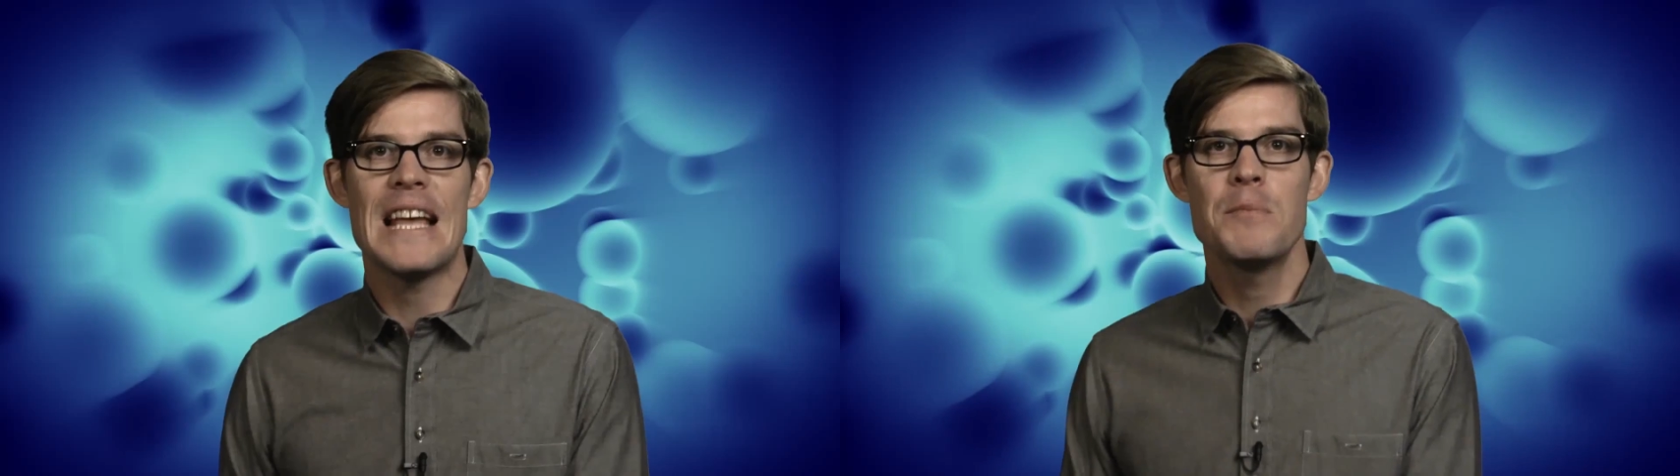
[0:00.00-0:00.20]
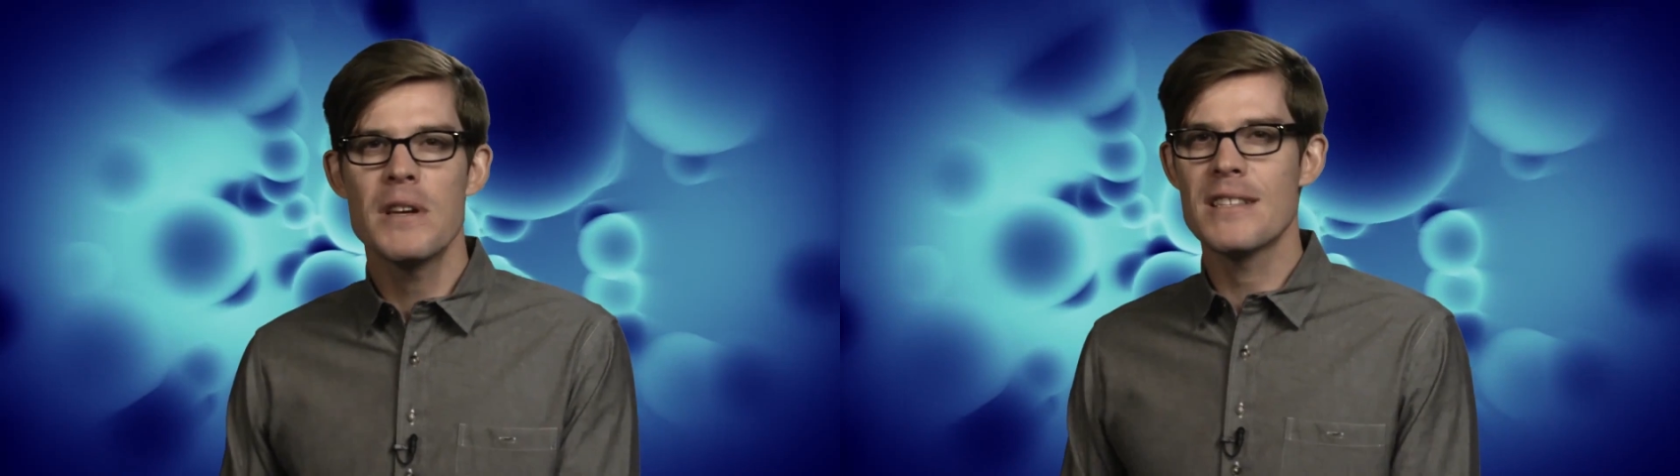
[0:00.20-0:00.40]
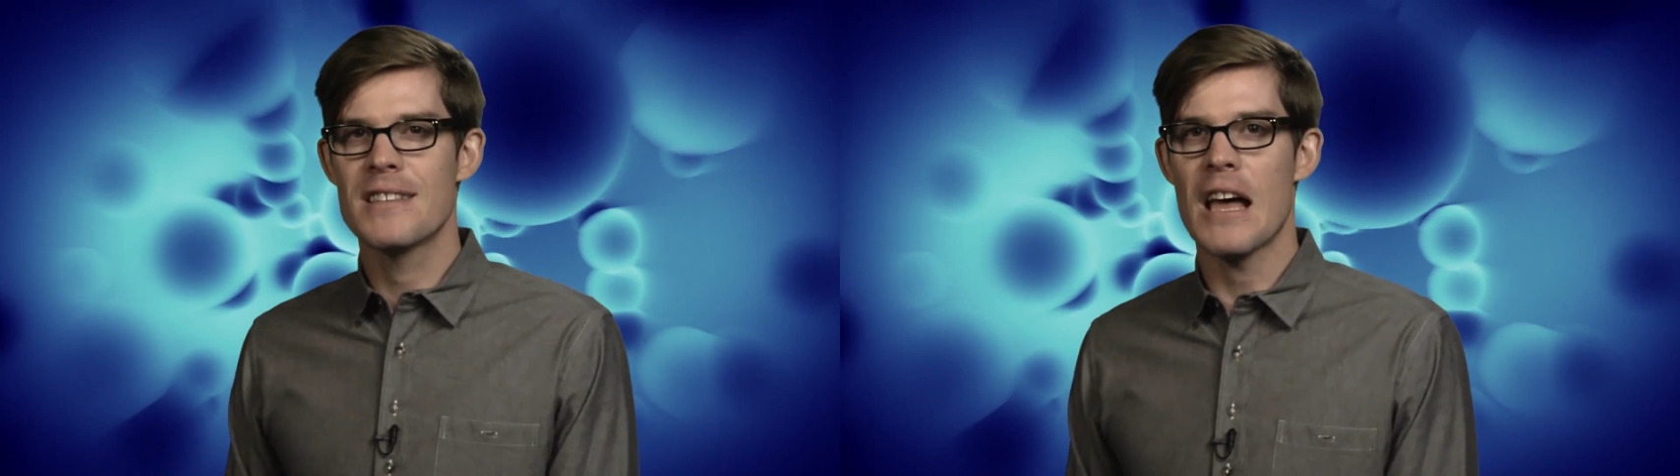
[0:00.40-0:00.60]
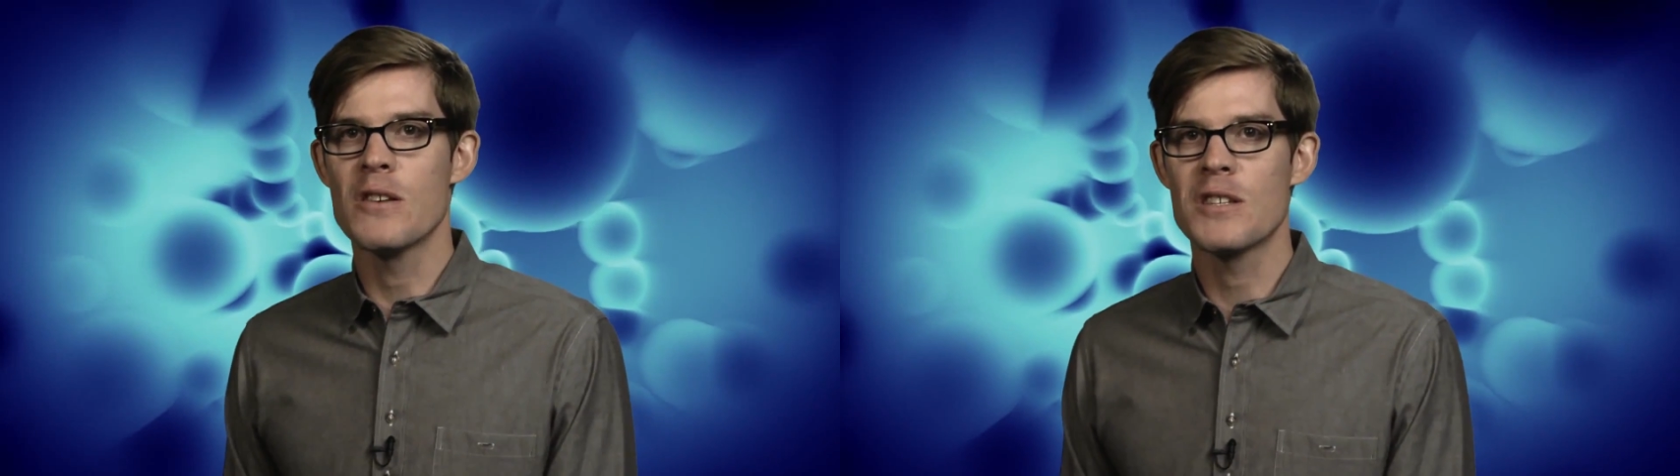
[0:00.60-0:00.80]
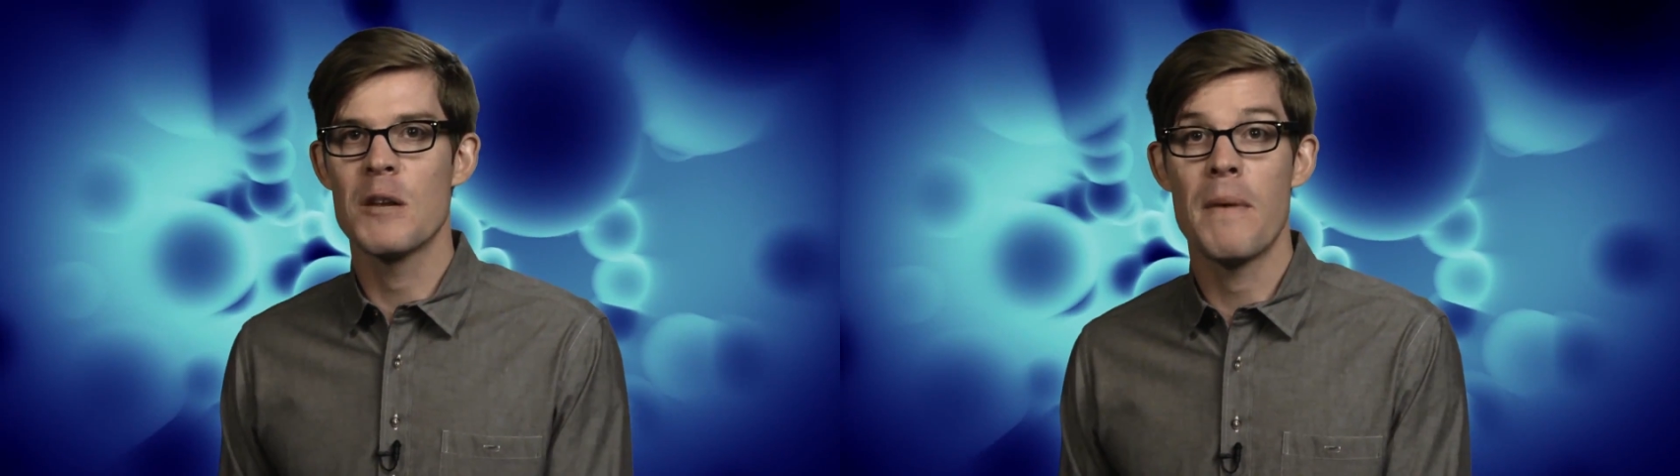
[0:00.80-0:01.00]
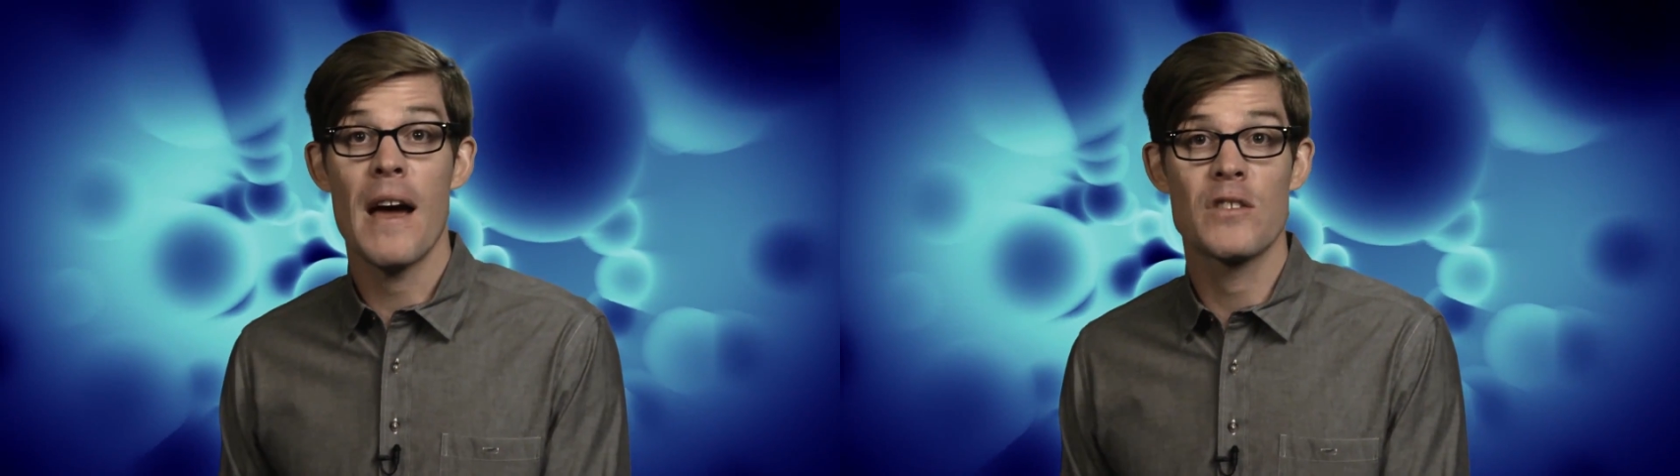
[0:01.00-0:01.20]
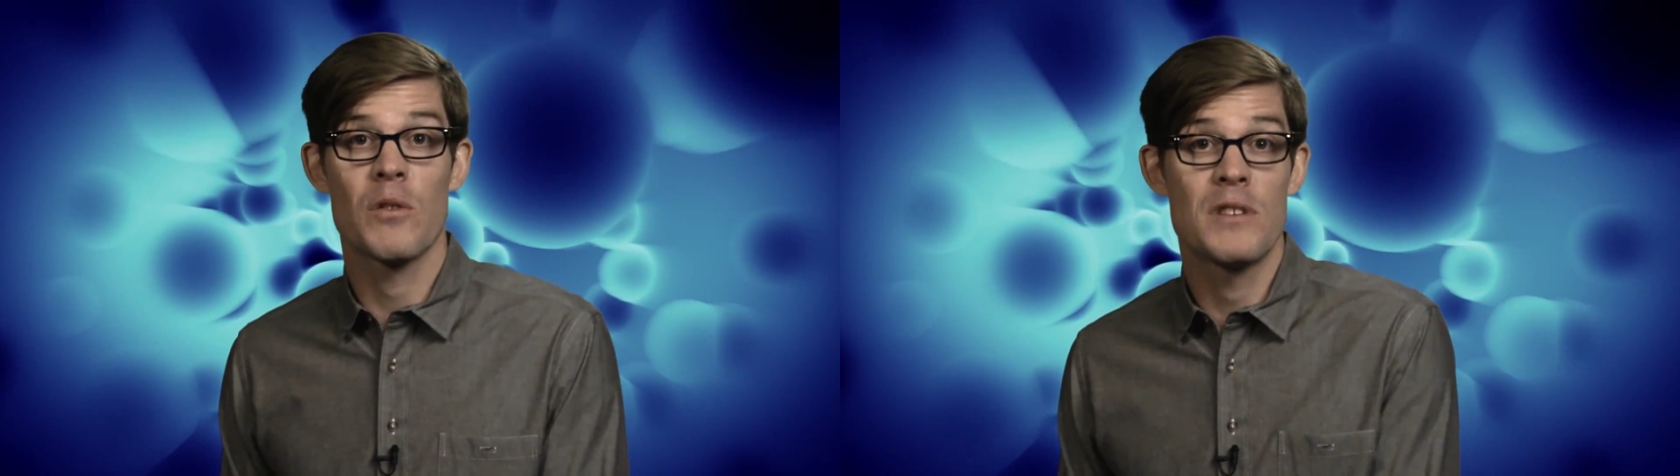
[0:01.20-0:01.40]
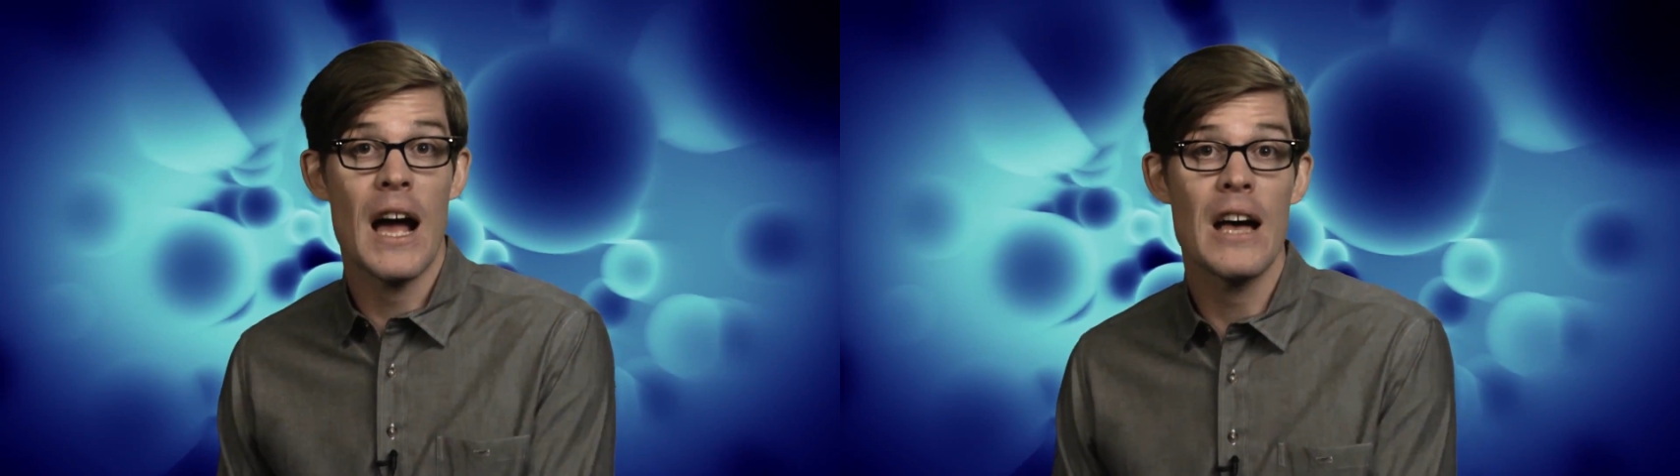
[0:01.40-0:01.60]
That's because cells can pass
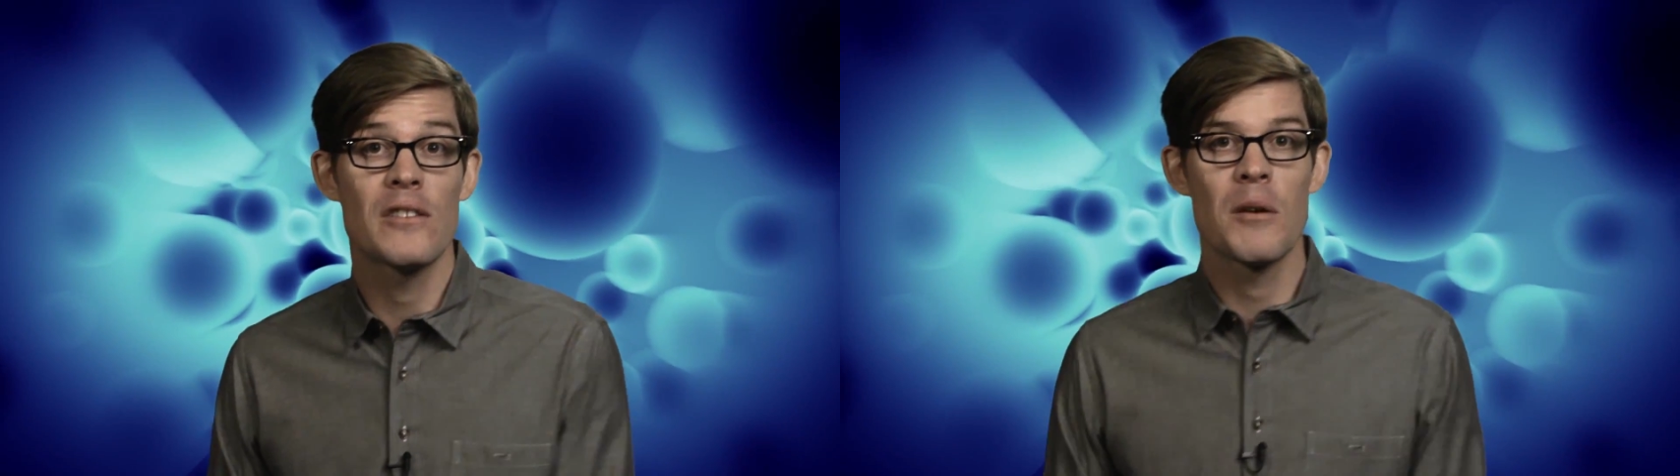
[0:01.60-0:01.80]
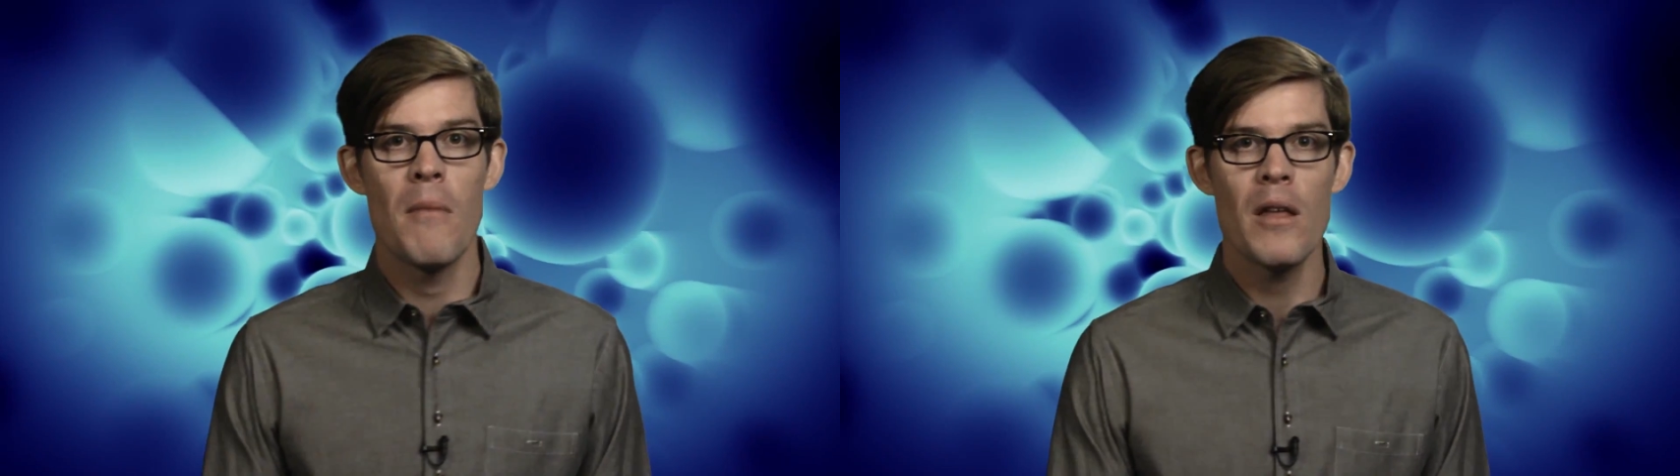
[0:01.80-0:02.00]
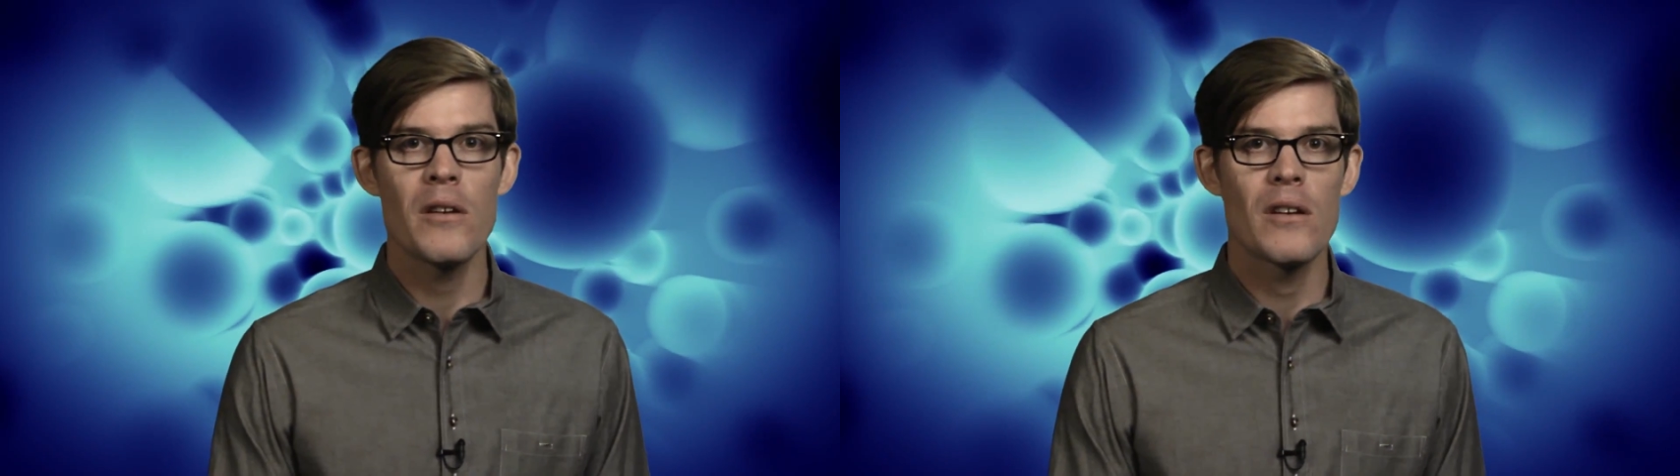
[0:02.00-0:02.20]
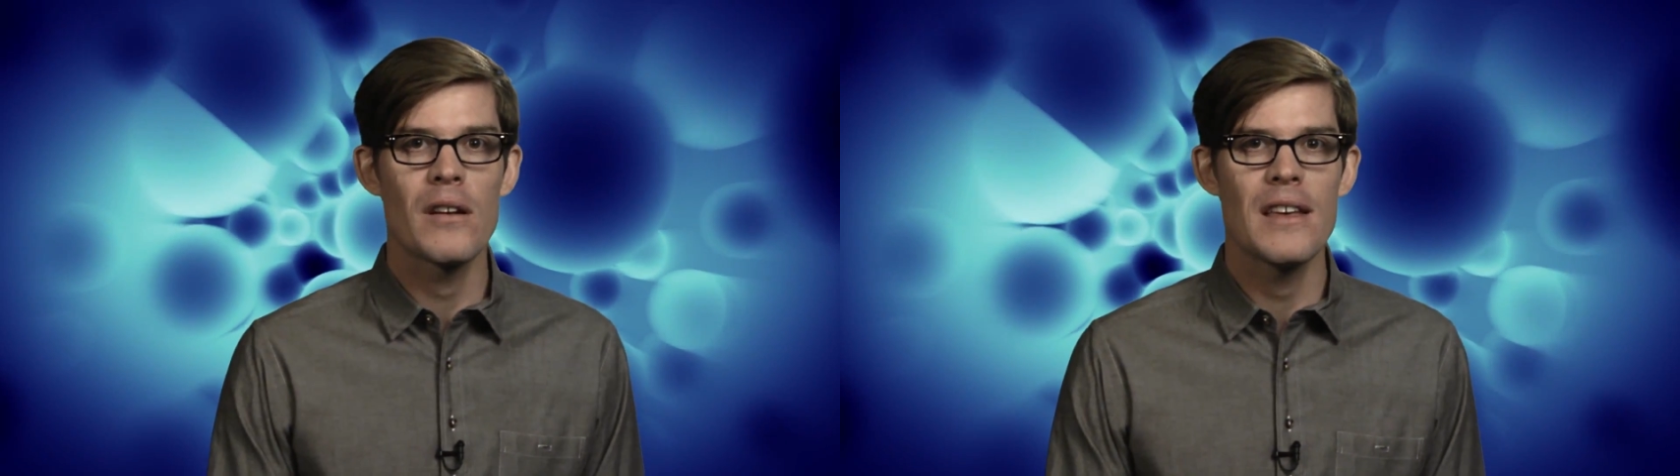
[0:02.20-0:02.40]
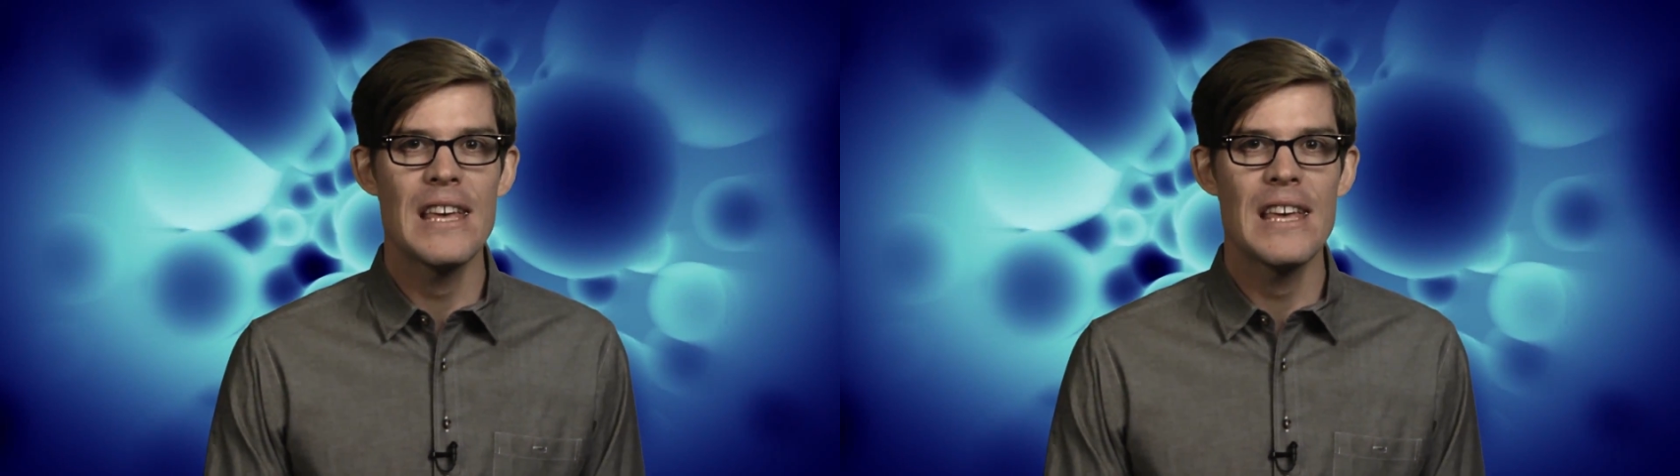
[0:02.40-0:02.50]
from child to mother